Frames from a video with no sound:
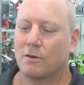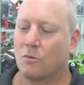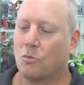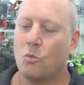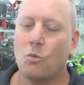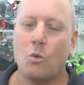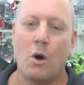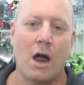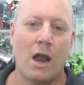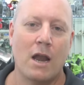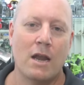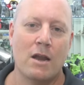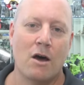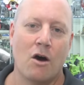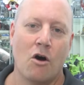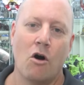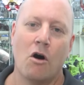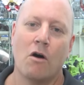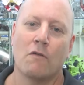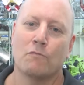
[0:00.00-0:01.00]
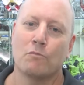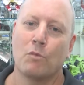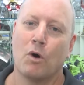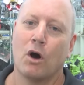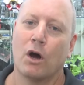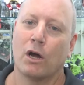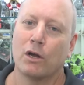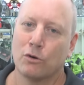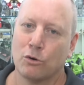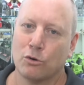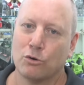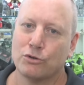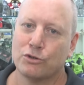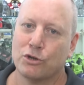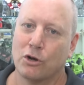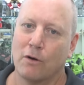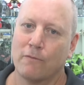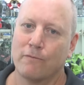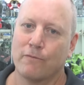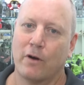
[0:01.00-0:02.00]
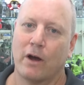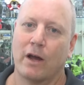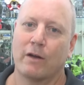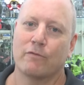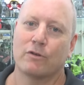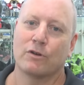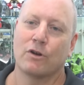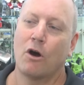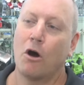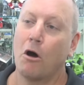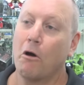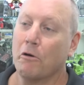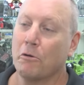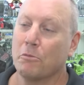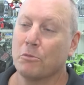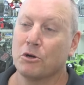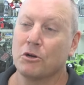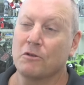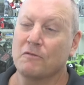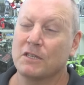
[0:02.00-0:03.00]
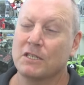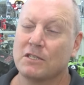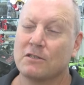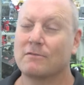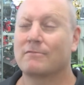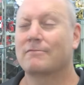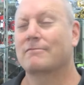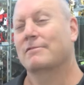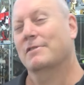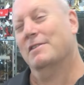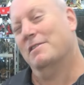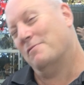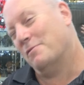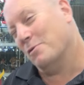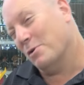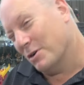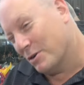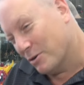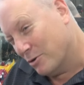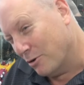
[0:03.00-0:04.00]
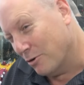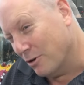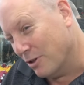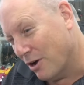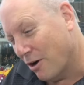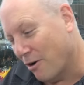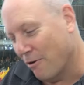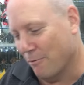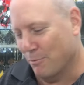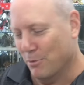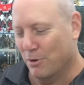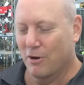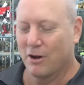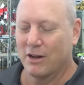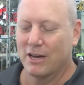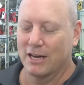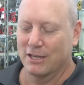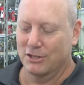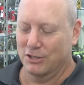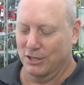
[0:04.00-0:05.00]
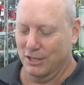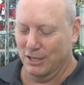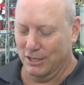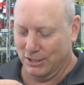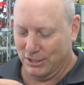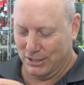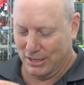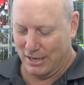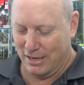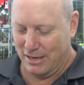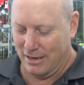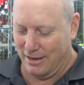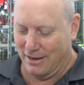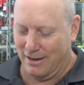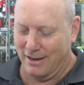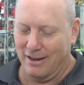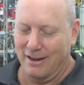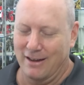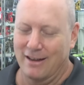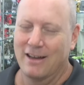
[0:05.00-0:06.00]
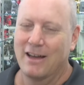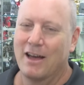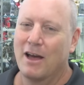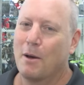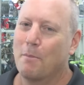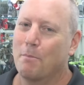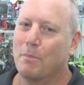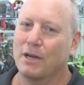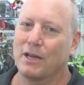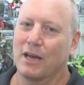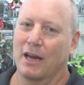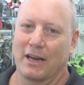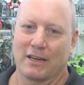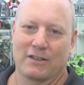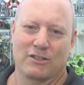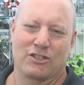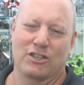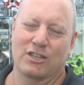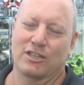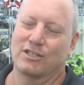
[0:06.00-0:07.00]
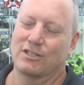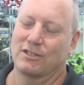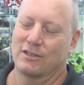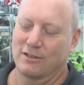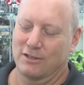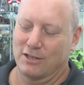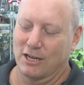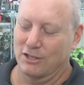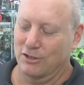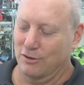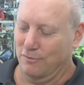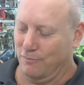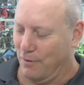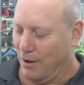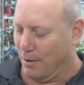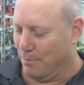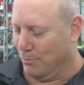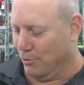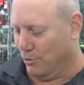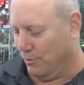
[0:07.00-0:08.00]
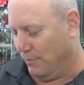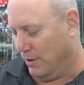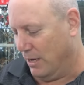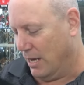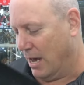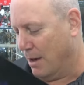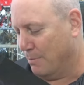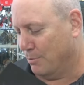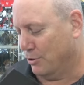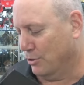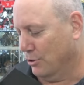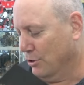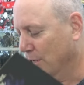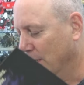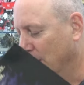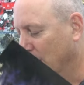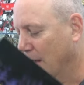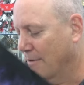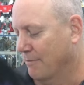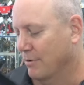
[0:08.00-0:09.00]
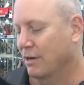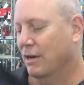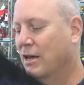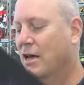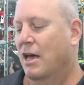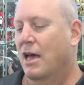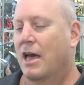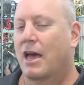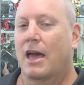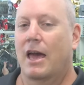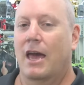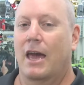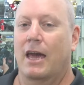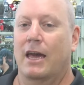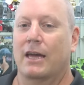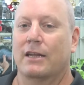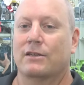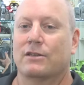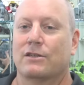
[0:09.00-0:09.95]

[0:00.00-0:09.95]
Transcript: One of my all-time favourite horror movies. If you want to call it a horror movie, I guess it is. But yeah, it's just such a fun movie. Absolutely love it. And